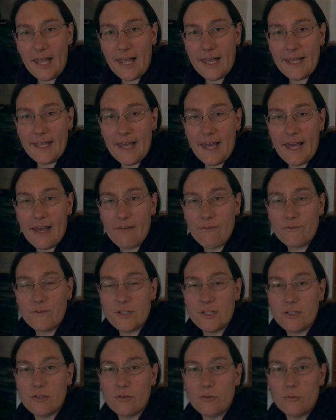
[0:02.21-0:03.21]
I have
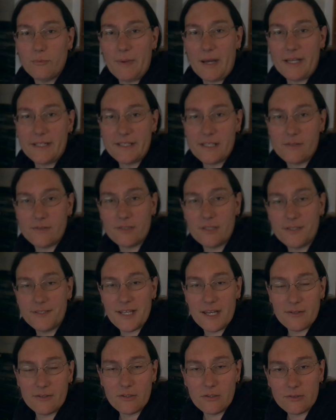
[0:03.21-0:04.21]
to go back down to the
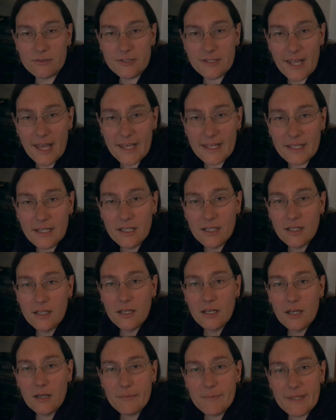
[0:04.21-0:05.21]
town hall today
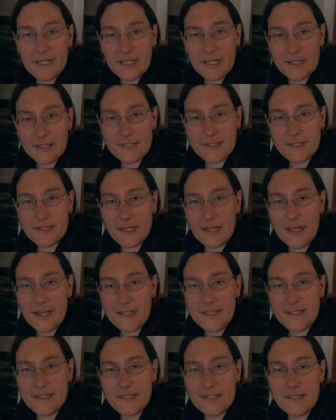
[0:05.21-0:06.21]
because
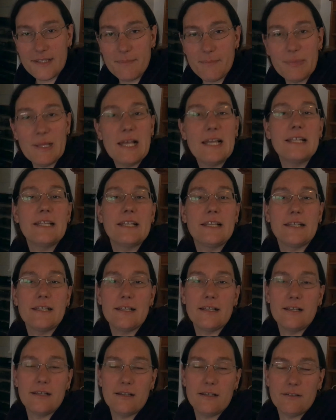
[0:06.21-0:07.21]
it's the planning
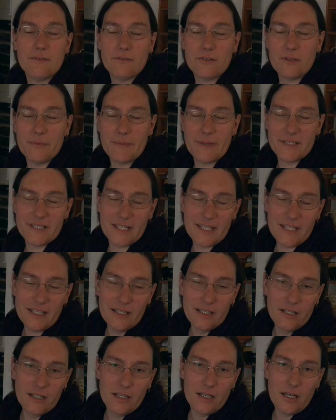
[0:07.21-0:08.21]
committee
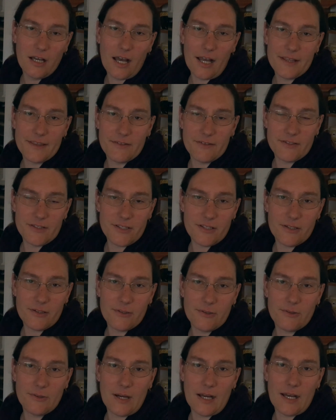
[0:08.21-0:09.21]
and there are
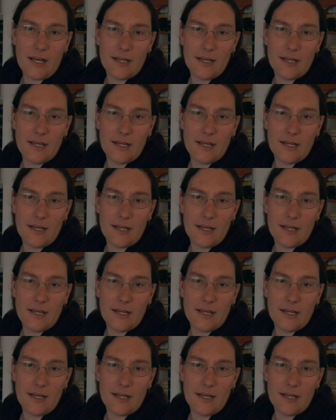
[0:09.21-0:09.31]
two